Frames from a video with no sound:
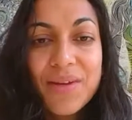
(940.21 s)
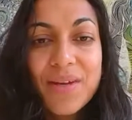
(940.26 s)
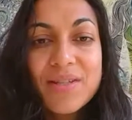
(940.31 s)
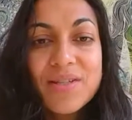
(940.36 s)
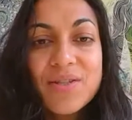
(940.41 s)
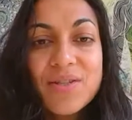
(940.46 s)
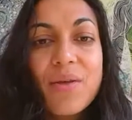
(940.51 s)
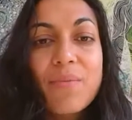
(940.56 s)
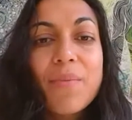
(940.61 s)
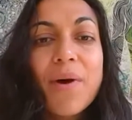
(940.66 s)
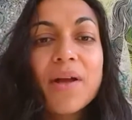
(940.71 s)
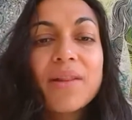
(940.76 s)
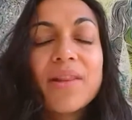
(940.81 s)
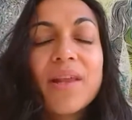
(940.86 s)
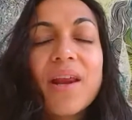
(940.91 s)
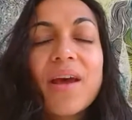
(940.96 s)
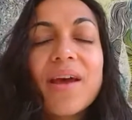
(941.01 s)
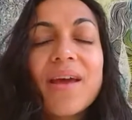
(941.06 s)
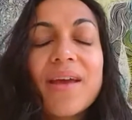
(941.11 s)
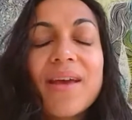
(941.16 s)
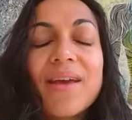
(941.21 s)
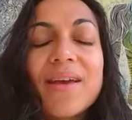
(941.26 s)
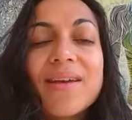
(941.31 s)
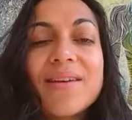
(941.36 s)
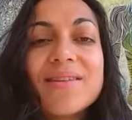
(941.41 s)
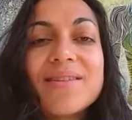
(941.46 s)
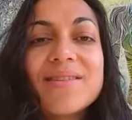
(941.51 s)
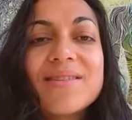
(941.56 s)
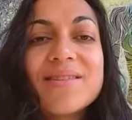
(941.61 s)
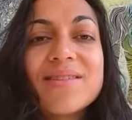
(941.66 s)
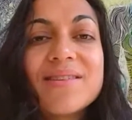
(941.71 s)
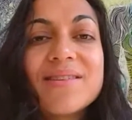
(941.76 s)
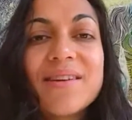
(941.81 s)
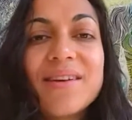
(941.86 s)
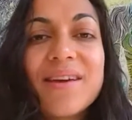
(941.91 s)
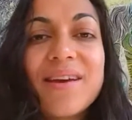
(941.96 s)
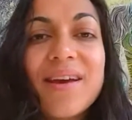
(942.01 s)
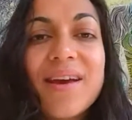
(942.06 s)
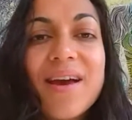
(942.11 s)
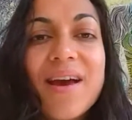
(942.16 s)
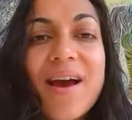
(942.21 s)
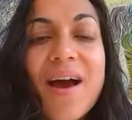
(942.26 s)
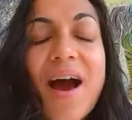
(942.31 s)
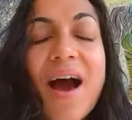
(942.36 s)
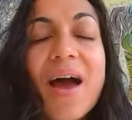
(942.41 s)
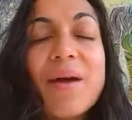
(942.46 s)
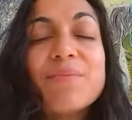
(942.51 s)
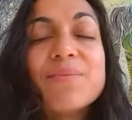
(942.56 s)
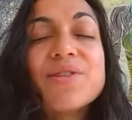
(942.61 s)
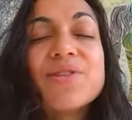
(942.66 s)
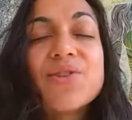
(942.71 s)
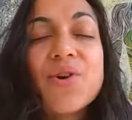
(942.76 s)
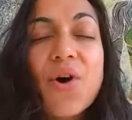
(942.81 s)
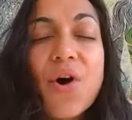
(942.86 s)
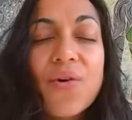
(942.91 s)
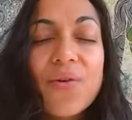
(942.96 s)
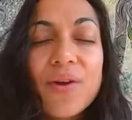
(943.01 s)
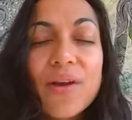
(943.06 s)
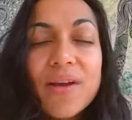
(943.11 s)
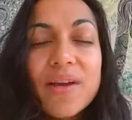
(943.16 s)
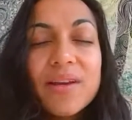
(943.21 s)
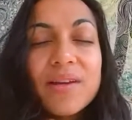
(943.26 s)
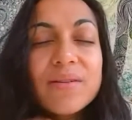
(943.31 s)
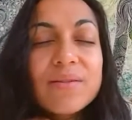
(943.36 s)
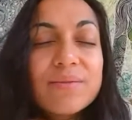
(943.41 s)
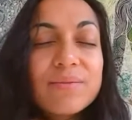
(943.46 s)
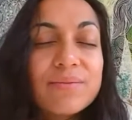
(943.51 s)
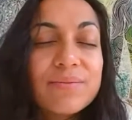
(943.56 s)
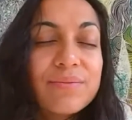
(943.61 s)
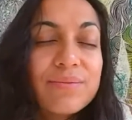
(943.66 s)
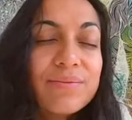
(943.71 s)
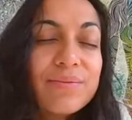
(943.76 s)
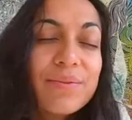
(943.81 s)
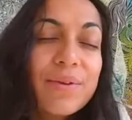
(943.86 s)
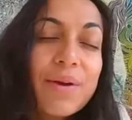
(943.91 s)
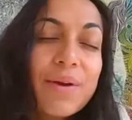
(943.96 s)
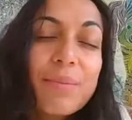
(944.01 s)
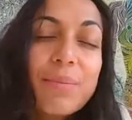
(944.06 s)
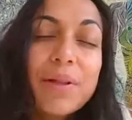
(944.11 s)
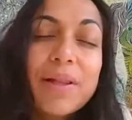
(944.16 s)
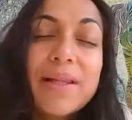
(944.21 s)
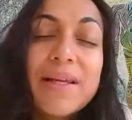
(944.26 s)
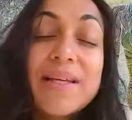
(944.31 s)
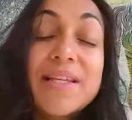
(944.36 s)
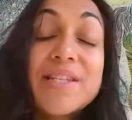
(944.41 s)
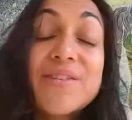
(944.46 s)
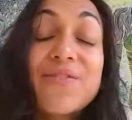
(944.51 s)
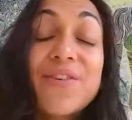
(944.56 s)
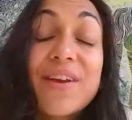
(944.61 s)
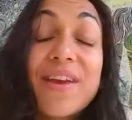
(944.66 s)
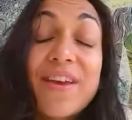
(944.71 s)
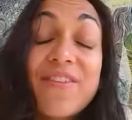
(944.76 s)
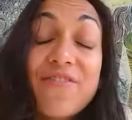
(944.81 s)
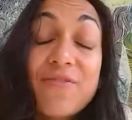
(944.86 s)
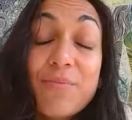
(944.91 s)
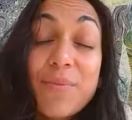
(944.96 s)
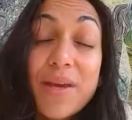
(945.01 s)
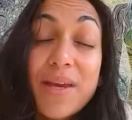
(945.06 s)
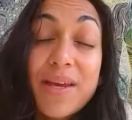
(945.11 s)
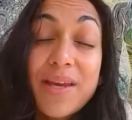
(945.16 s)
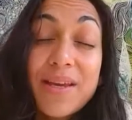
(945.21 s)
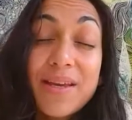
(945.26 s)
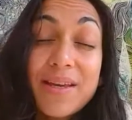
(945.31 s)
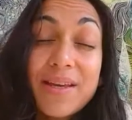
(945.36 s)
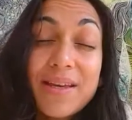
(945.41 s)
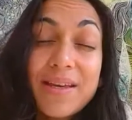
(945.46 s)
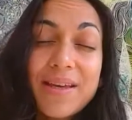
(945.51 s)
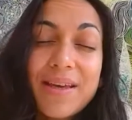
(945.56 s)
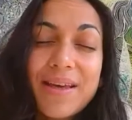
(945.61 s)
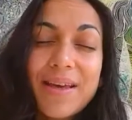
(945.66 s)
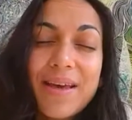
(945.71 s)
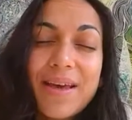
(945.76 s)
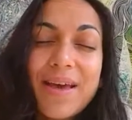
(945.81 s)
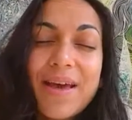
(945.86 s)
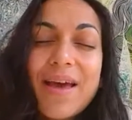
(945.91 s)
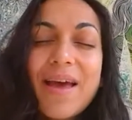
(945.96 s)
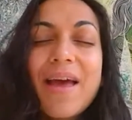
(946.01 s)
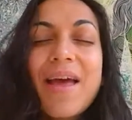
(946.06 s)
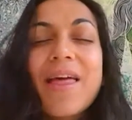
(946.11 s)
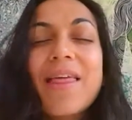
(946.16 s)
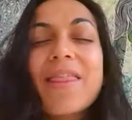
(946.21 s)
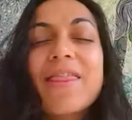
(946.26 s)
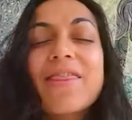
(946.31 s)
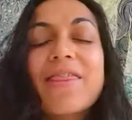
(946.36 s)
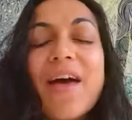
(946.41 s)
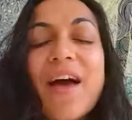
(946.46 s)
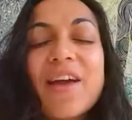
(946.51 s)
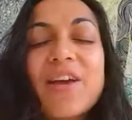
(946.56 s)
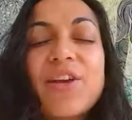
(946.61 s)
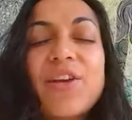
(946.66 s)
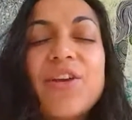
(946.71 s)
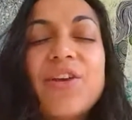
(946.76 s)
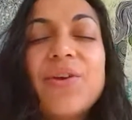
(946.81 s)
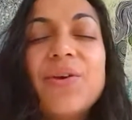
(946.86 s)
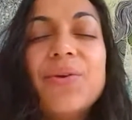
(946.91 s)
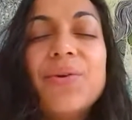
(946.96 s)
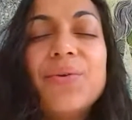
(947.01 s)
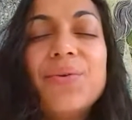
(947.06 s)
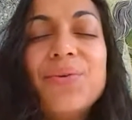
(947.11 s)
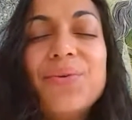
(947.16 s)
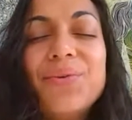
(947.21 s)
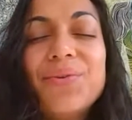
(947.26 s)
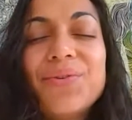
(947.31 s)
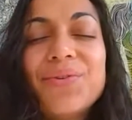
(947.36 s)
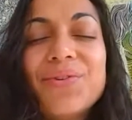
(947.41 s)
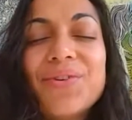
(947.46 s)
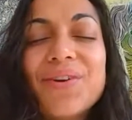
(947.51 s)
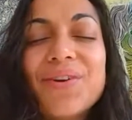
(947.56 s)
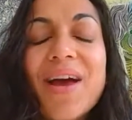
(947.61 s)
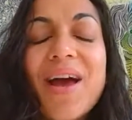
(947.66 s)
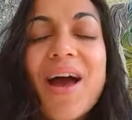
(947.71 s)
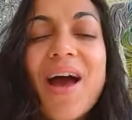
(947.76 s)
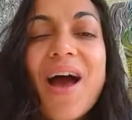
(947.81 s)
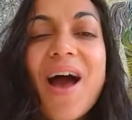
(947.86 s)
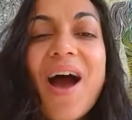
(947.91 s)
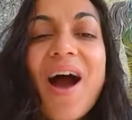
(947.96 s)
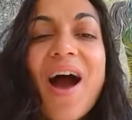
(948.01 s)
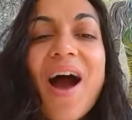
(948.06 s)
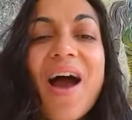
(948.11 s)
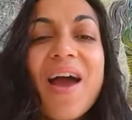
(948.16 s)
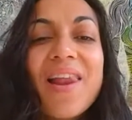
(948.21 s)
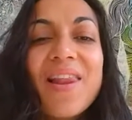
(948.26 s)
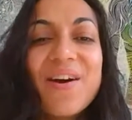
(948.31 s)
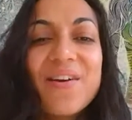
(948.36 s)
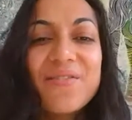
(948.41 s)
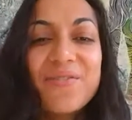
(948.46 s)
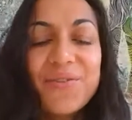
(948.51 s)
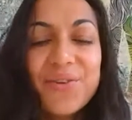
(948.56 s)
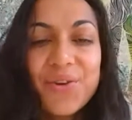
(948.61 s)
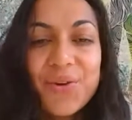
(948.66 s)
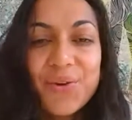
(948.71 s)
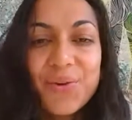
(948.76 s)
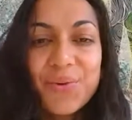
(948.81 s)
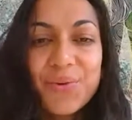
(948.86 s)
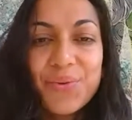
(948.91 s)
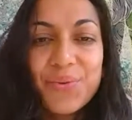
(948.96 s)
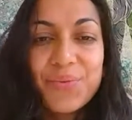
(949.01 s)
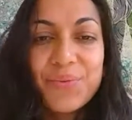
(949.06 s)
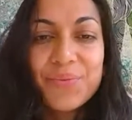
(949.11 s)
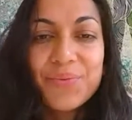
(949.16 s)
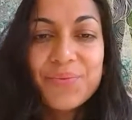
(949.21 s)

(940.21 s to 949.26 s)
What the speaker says: So the mantra is, I'm sorry, please forgive me, thank you, I love you.